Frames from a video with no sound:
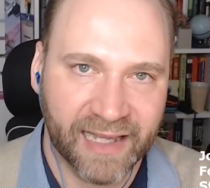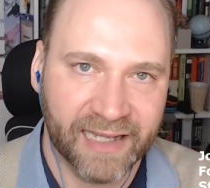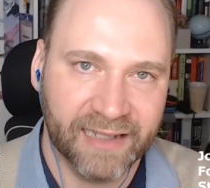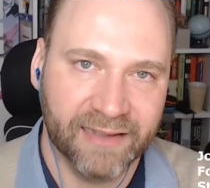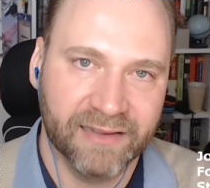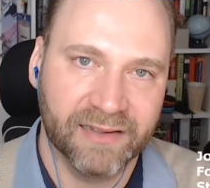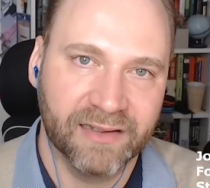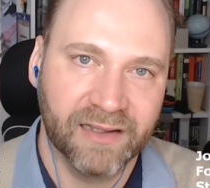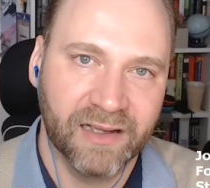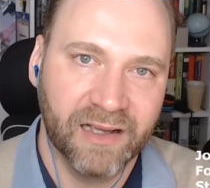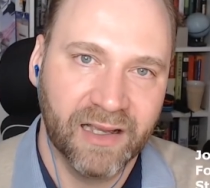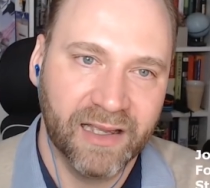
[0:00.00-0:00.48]

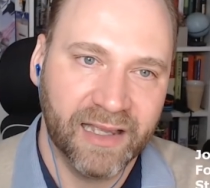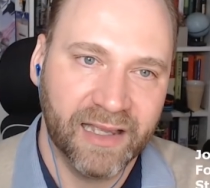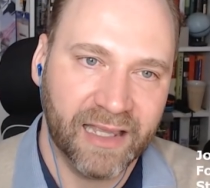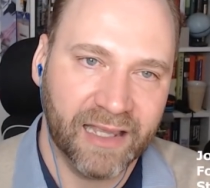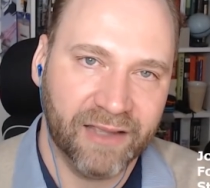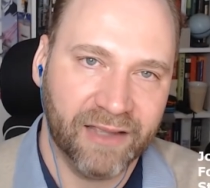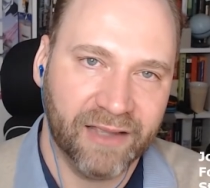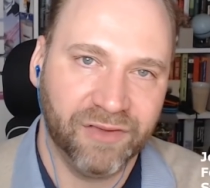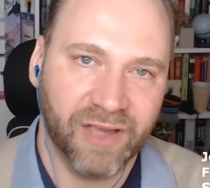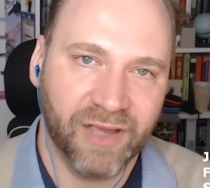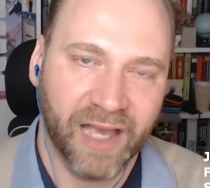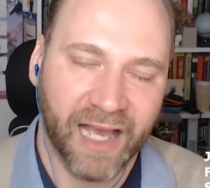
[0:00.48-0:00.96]
And
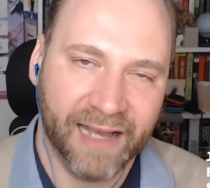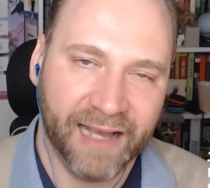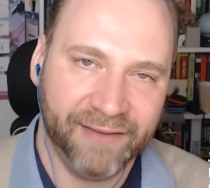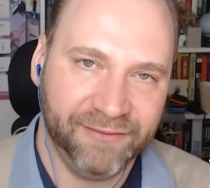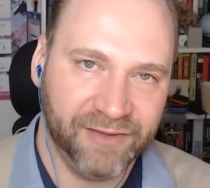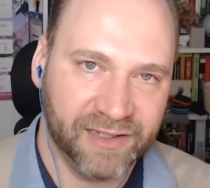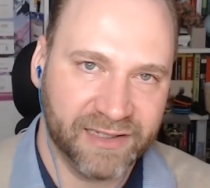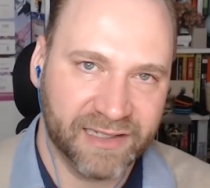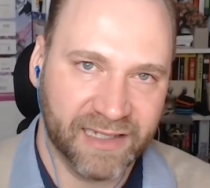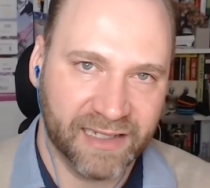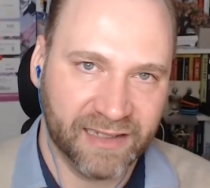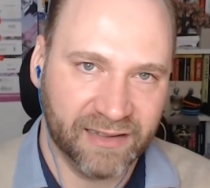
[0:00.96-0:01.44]
if you
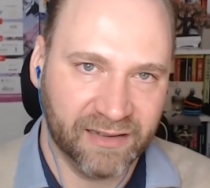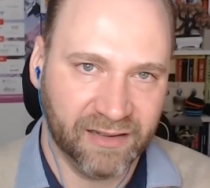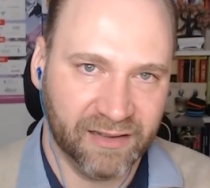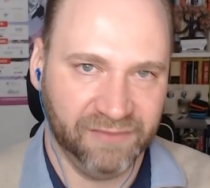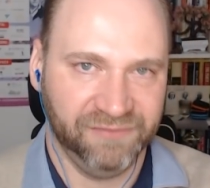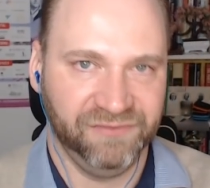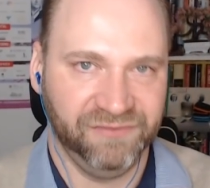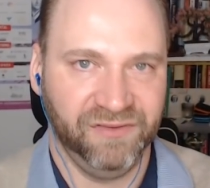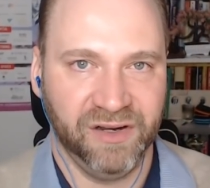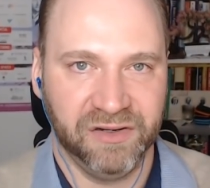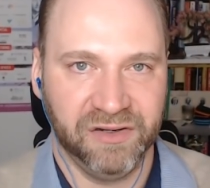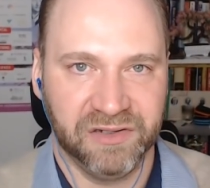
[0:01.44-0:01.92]
have it in
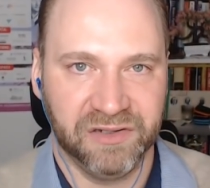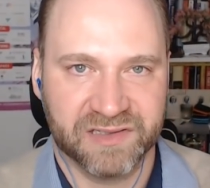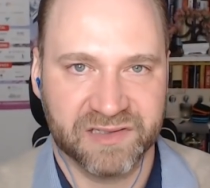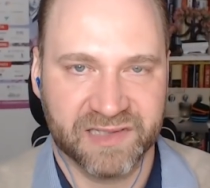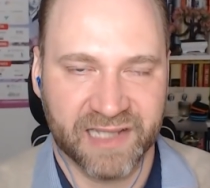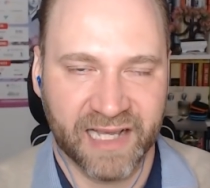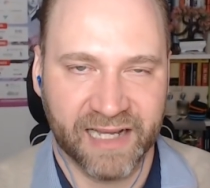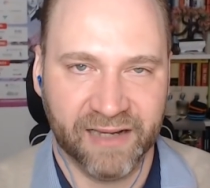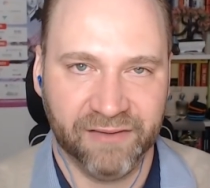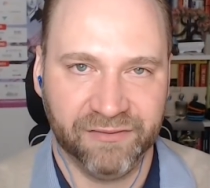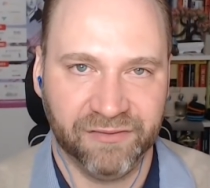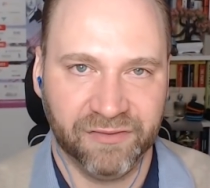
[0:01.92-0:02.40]
a very
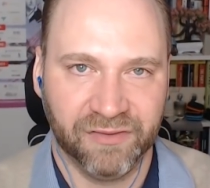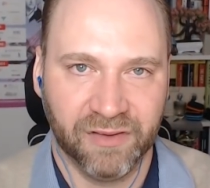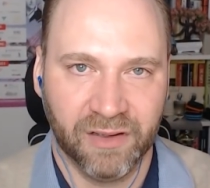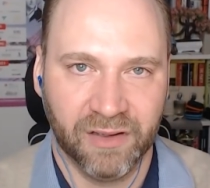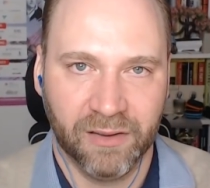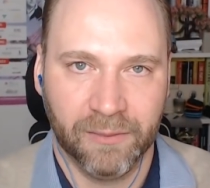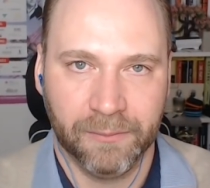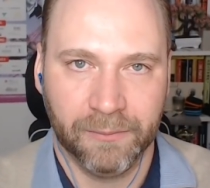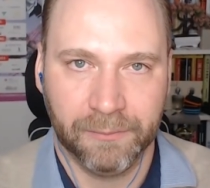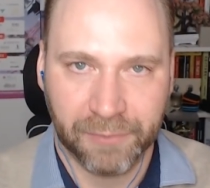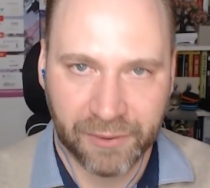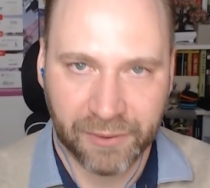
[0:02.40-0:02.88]
safe
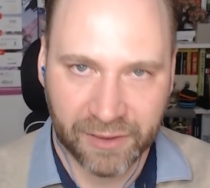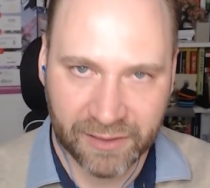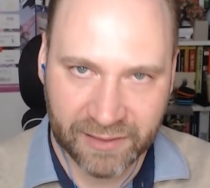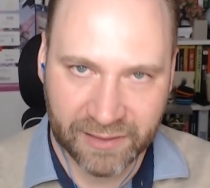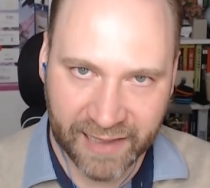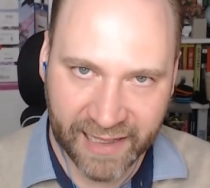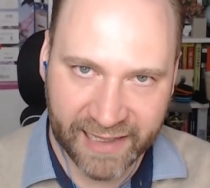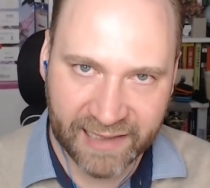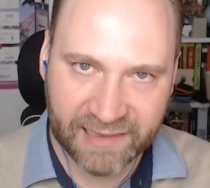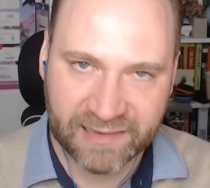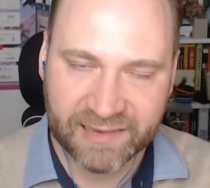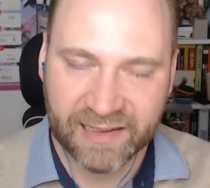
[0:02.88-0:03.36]

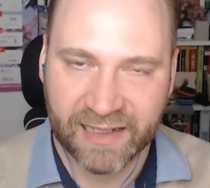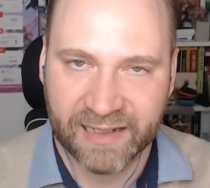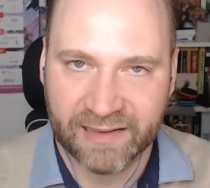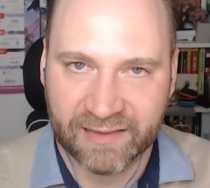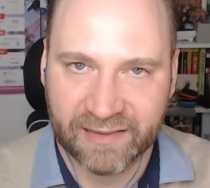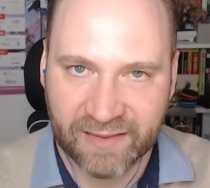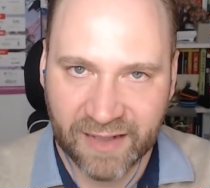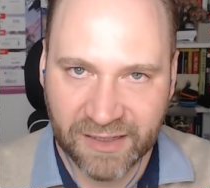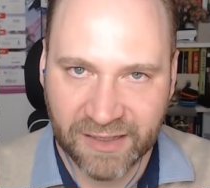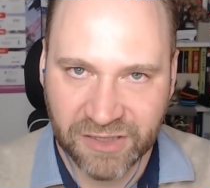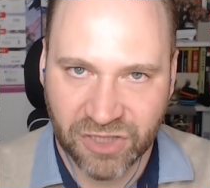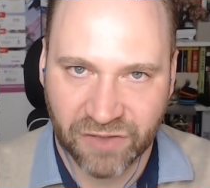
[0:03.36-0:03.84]
place
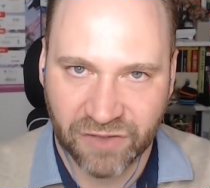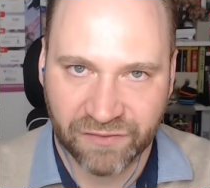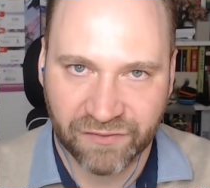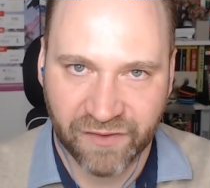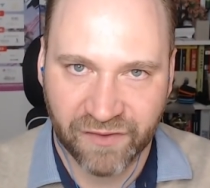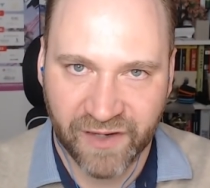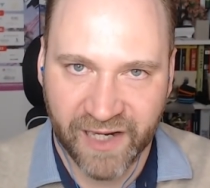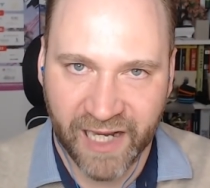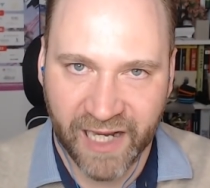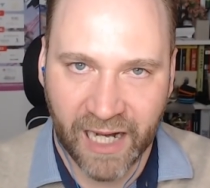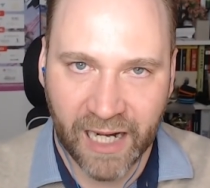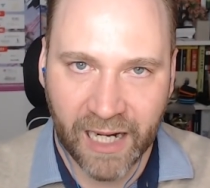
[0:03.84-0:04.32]
in such a
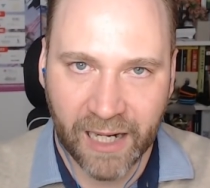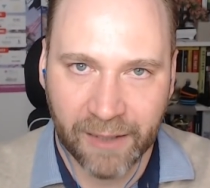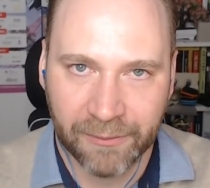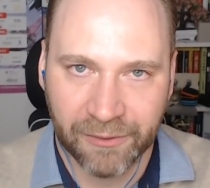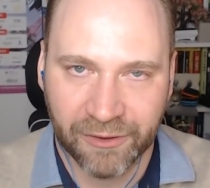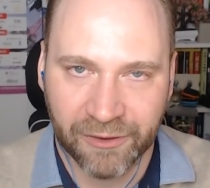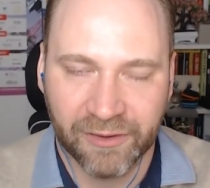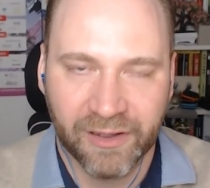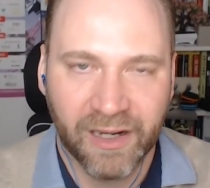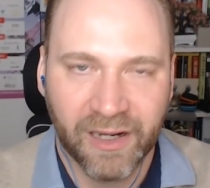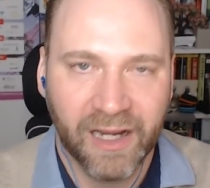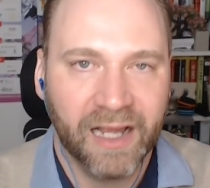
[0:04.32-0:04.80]
free
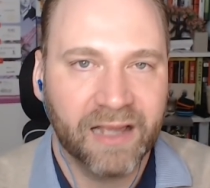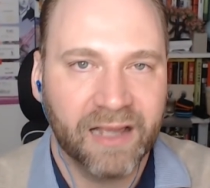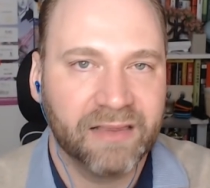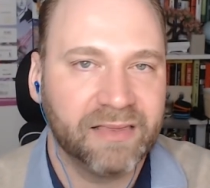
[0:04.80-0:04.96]
harbor,